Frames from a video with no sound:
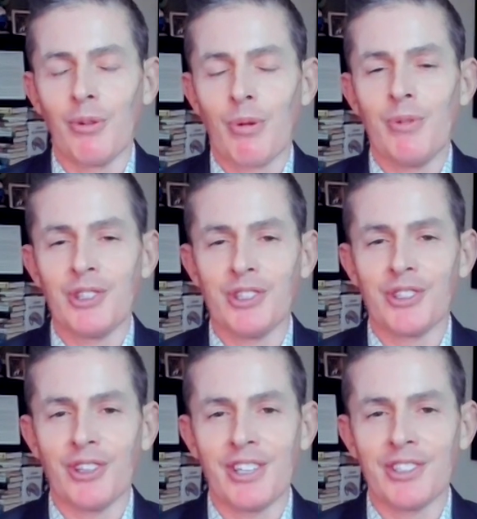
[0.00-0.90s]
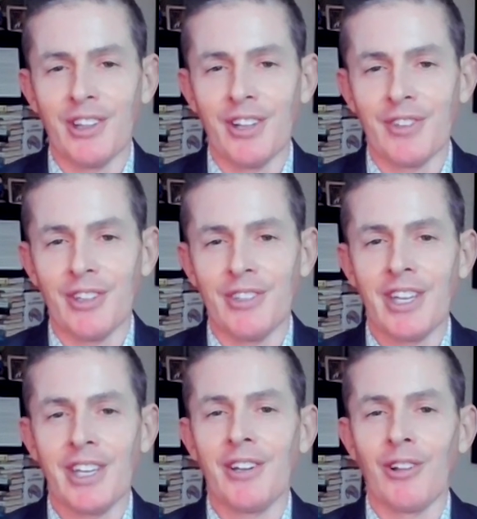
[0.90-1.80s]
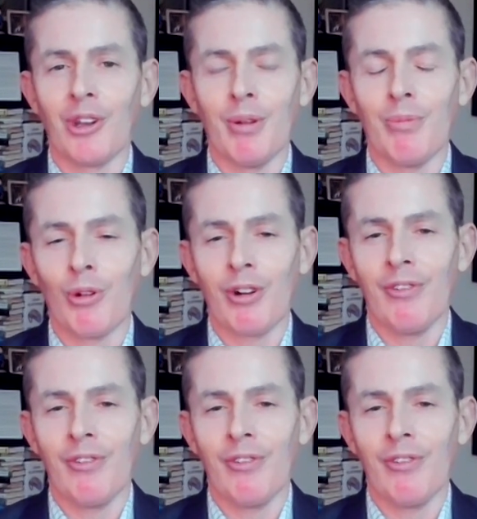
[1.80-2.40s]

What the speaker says: with your permission, Celeste, I'd love to dig in a little bit more